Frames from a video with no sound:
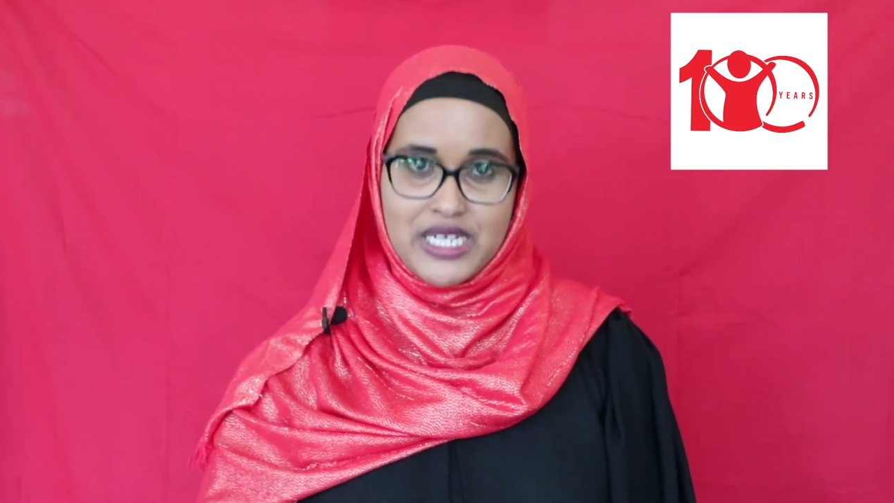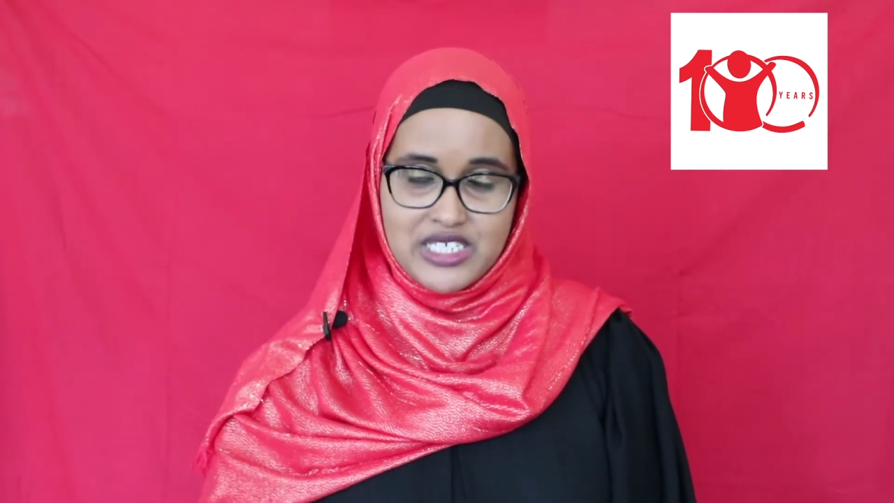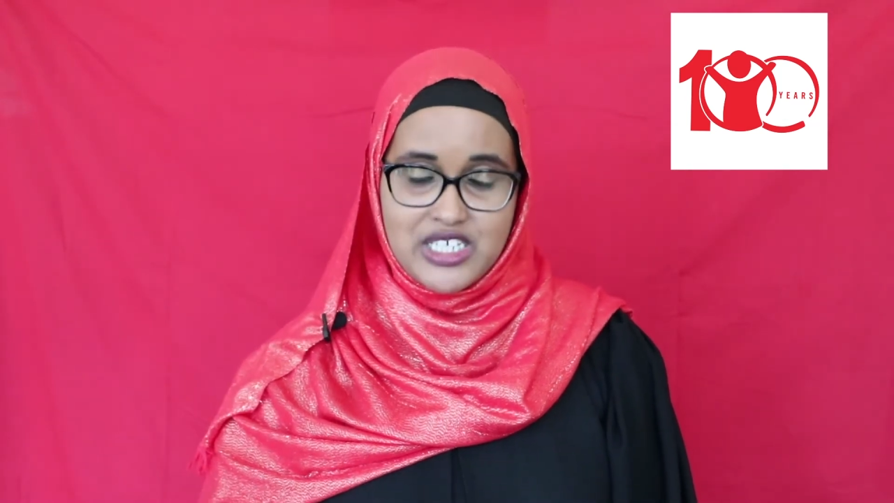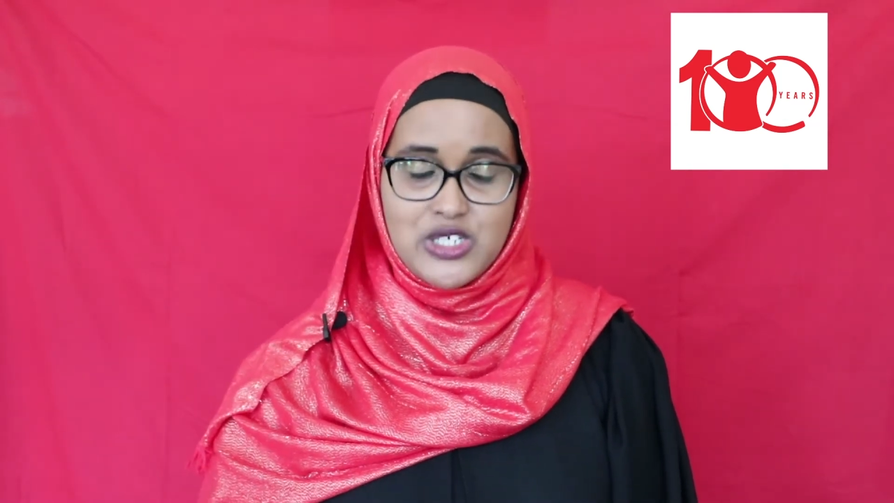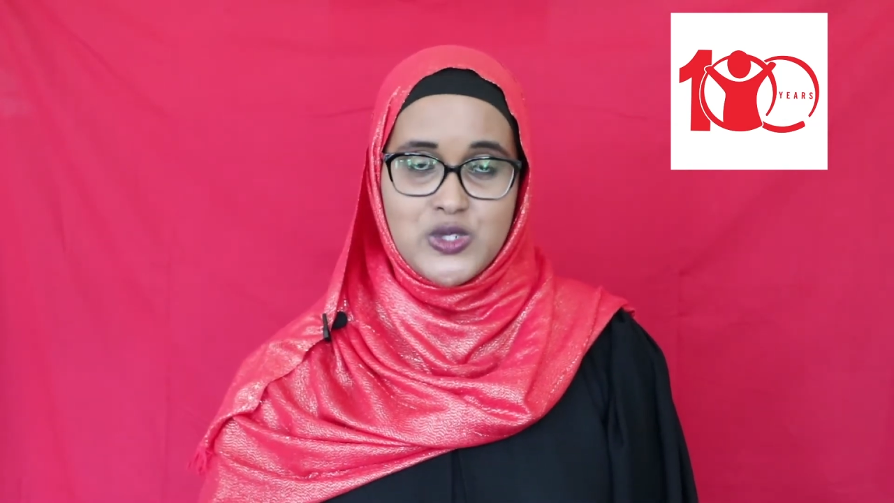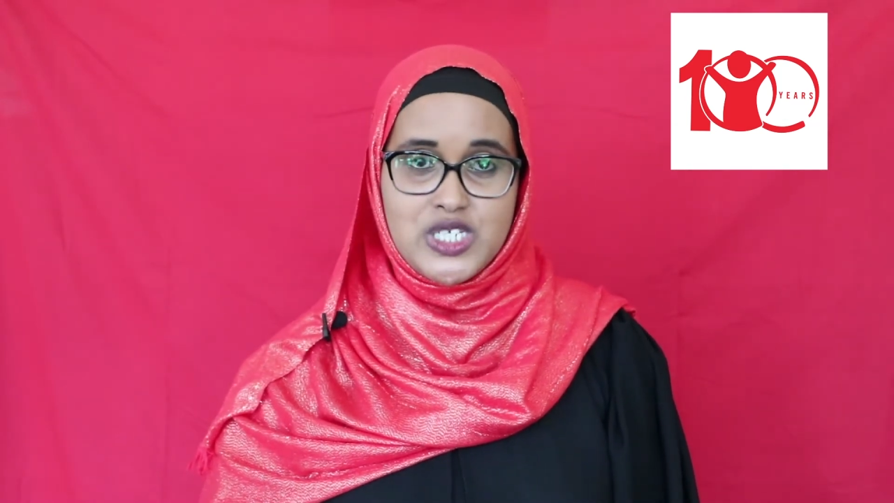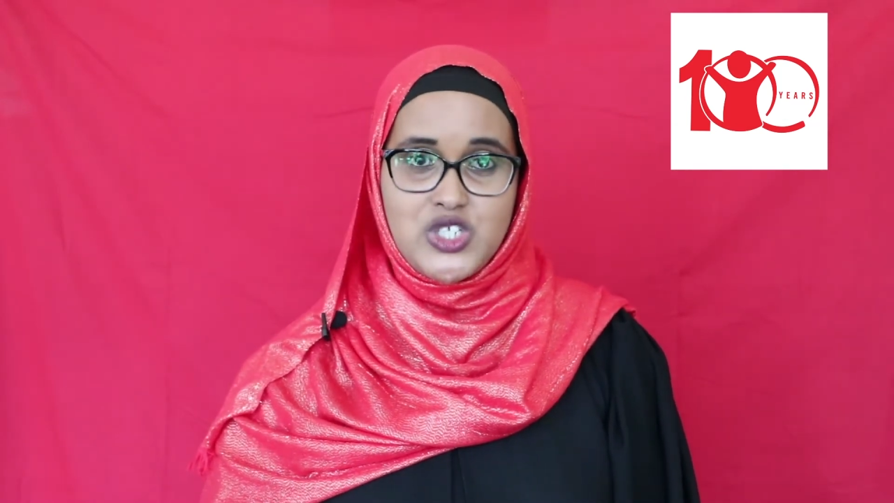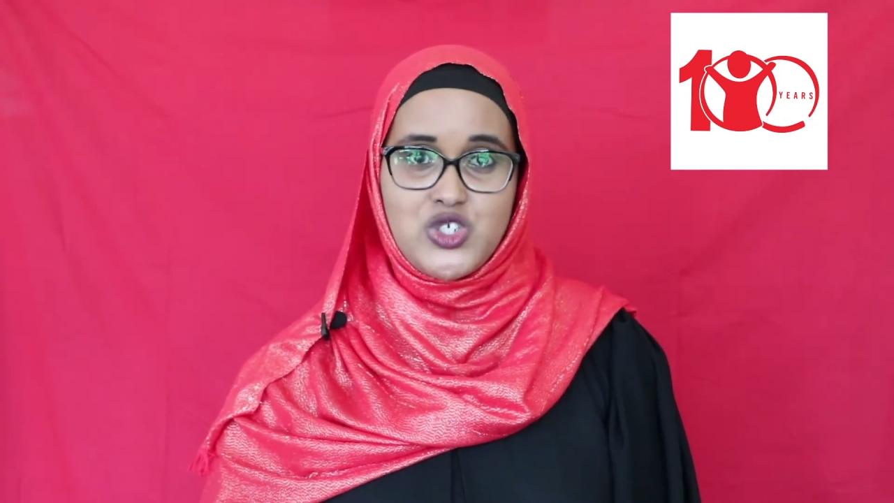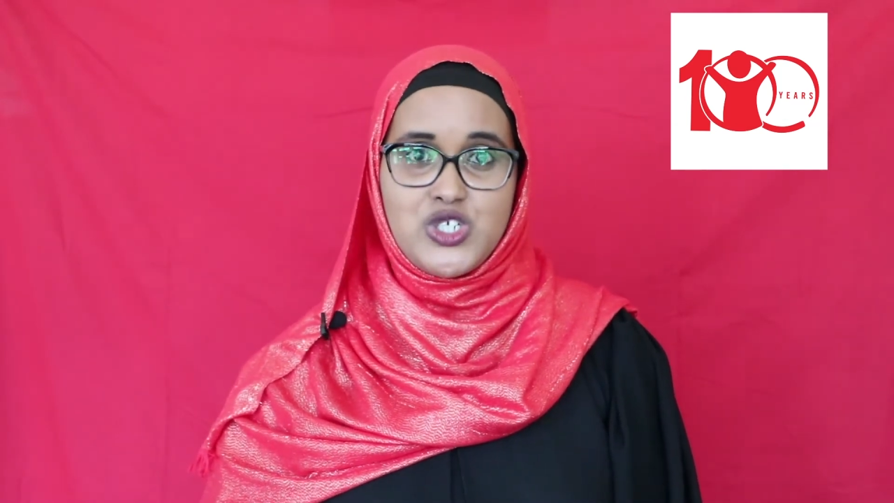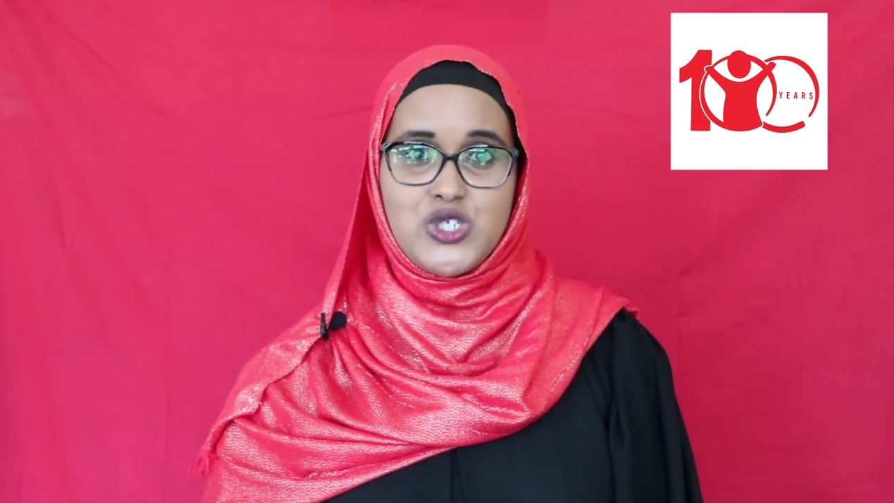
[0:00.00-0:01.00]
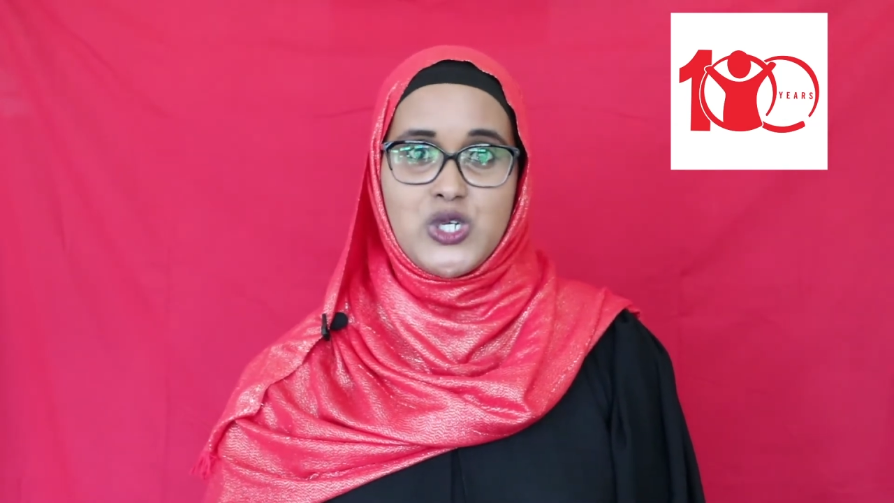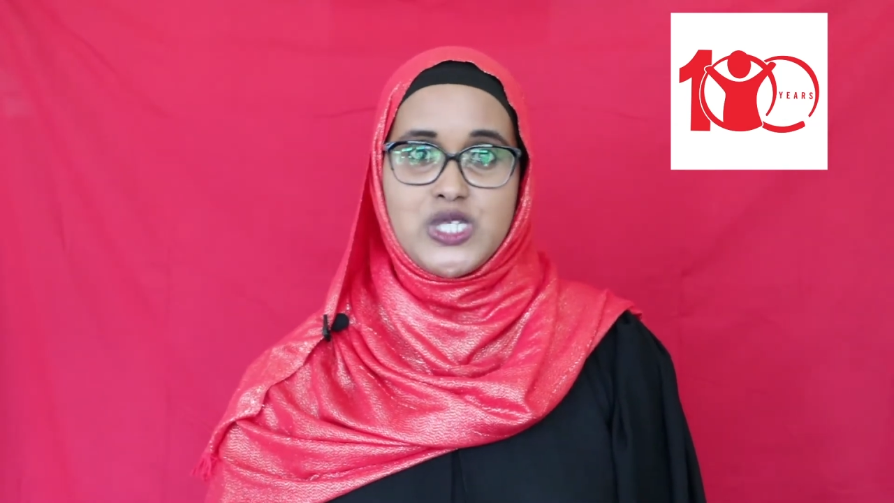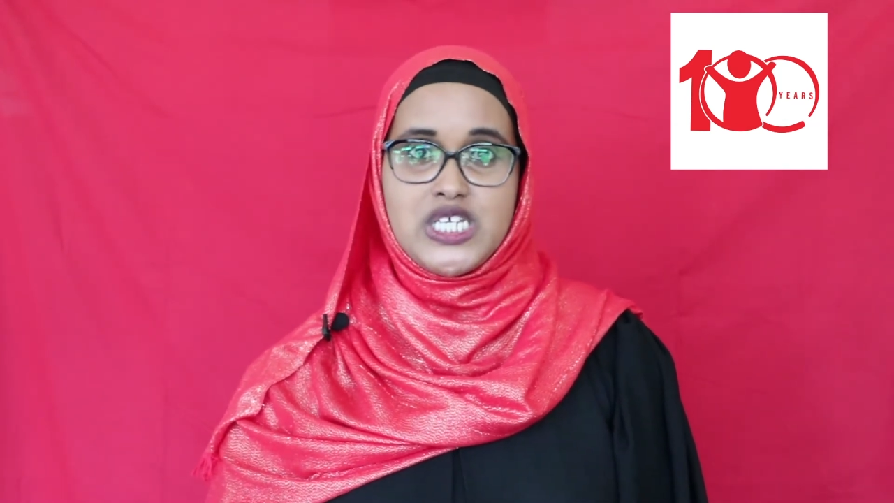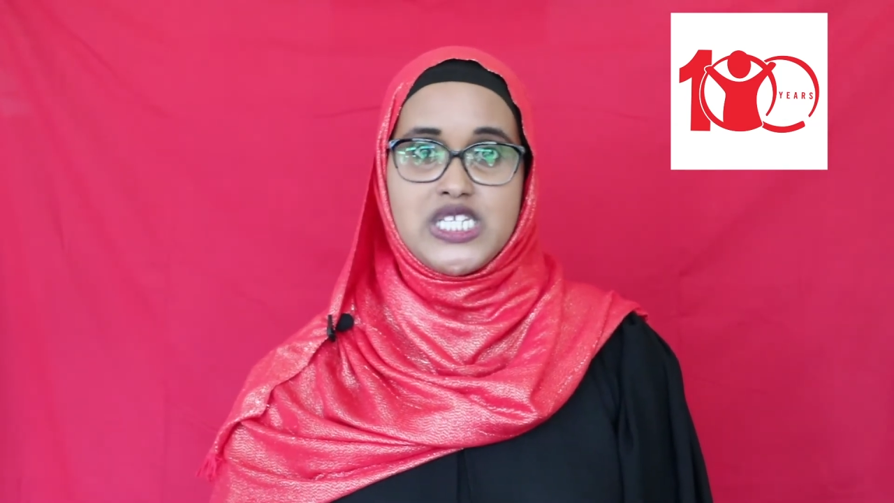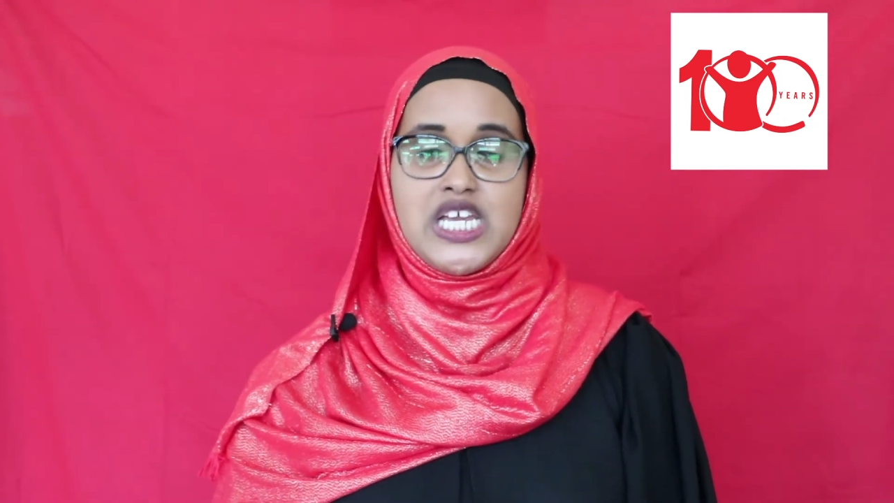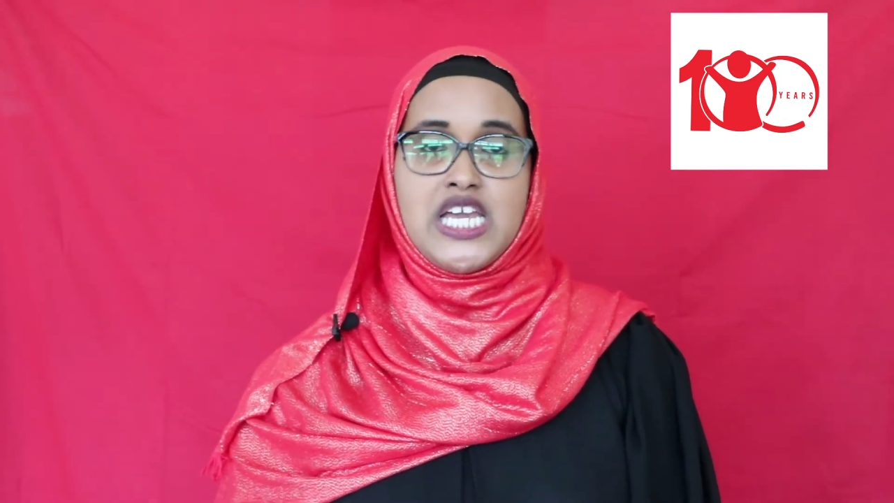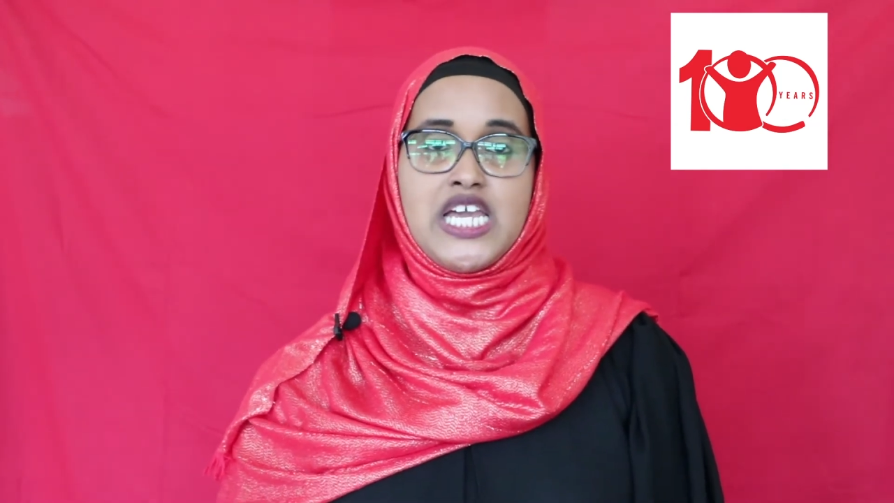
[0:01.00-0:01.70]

better use its resources